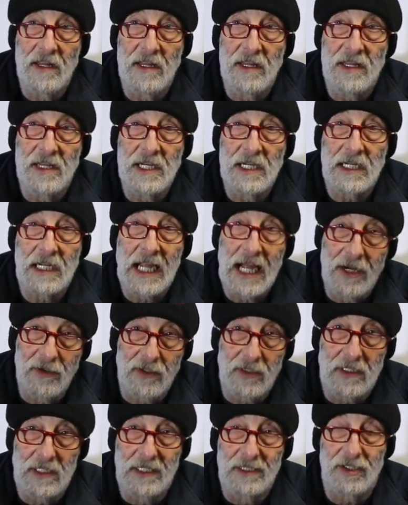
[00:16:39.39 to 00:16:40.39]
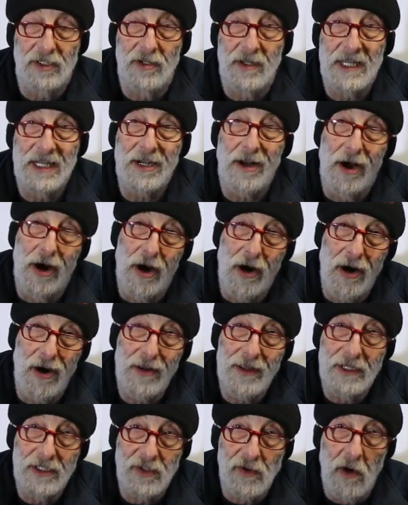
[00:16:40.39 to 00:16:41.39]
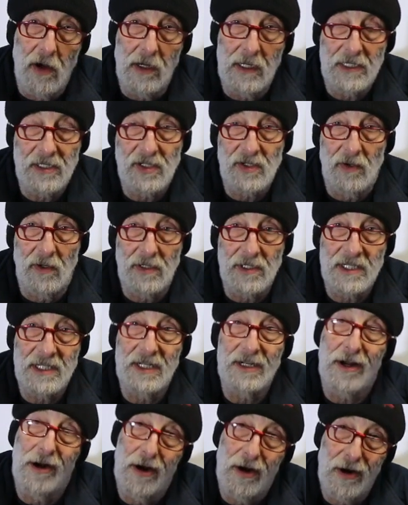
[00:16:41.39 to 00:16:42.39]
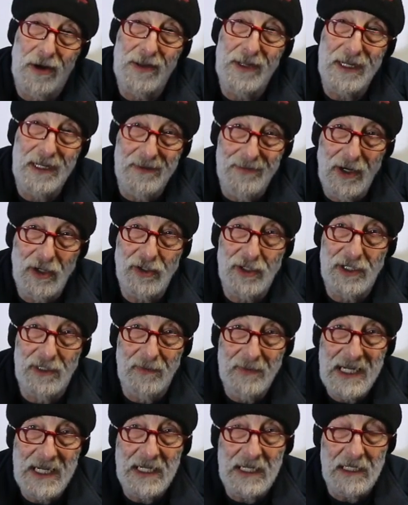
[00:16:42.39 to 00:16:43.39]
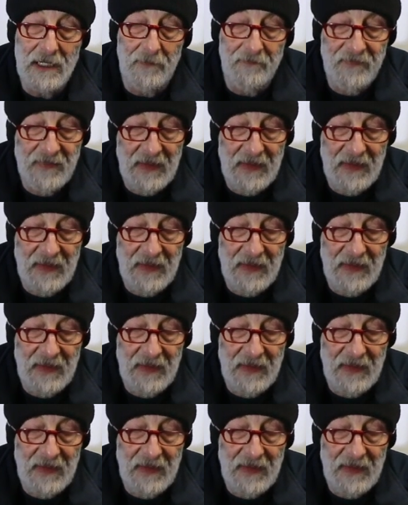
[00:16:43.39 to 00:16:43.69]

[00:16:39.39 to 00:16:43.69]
the counterculture, that are the drawing source, that are the emotional media.